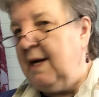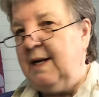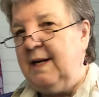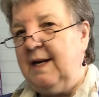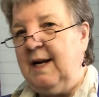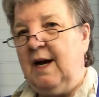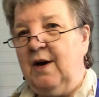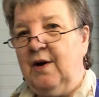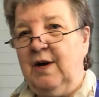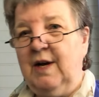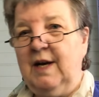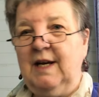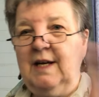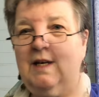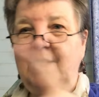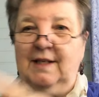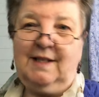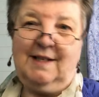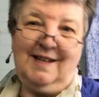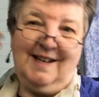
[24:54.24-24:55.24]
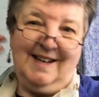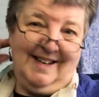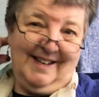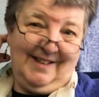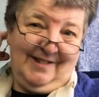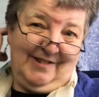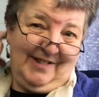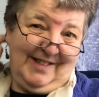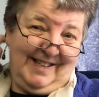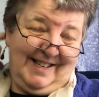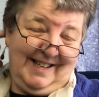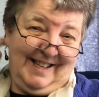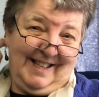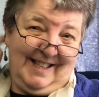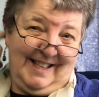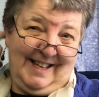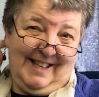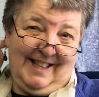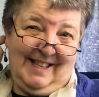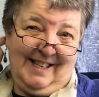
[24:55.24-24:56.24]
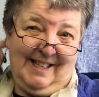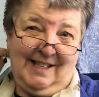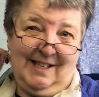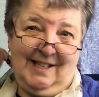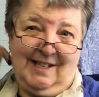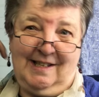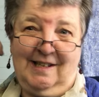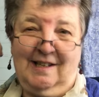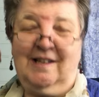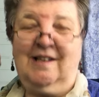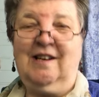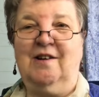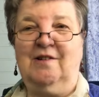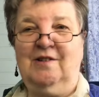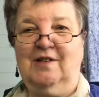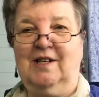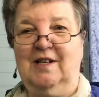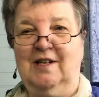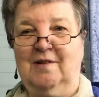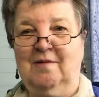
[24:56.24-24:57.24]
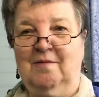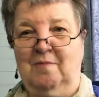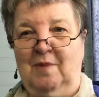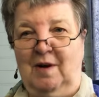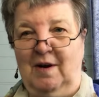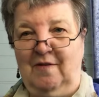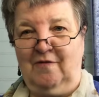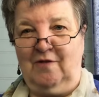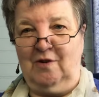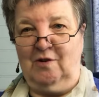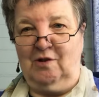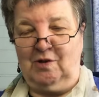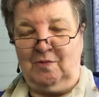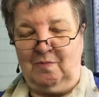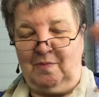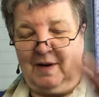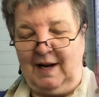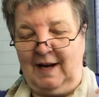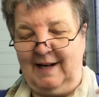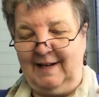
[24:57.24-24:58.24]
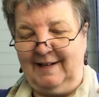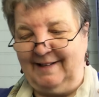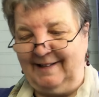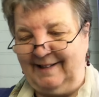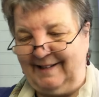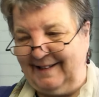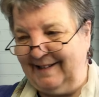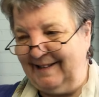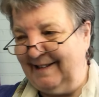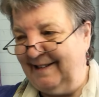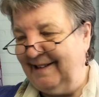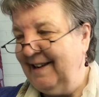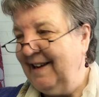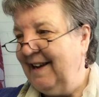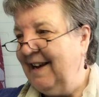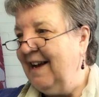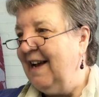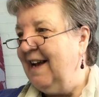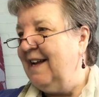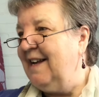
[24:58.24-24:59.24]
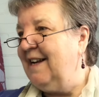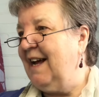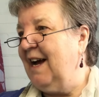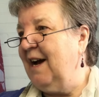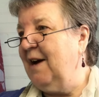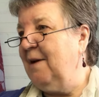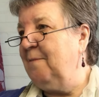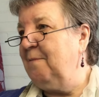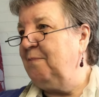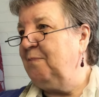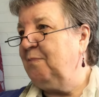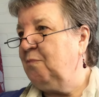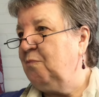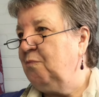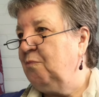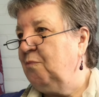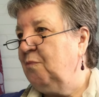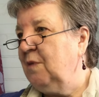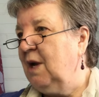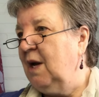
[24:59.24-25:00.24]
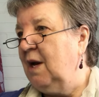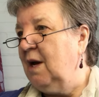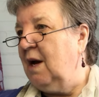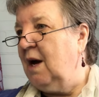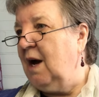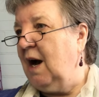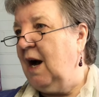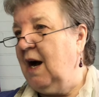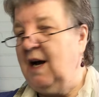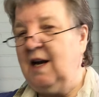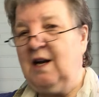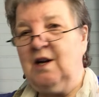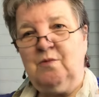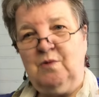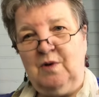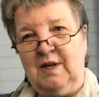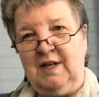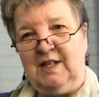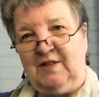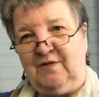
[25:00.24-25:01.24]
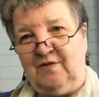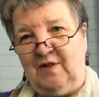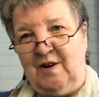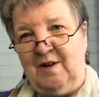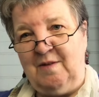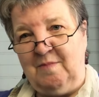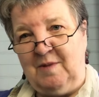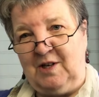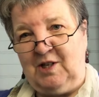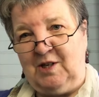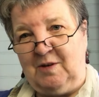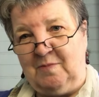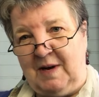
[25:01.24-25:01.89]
Now here's an interesting thing. This is, goes into my future plans. Now Harlequin is very much a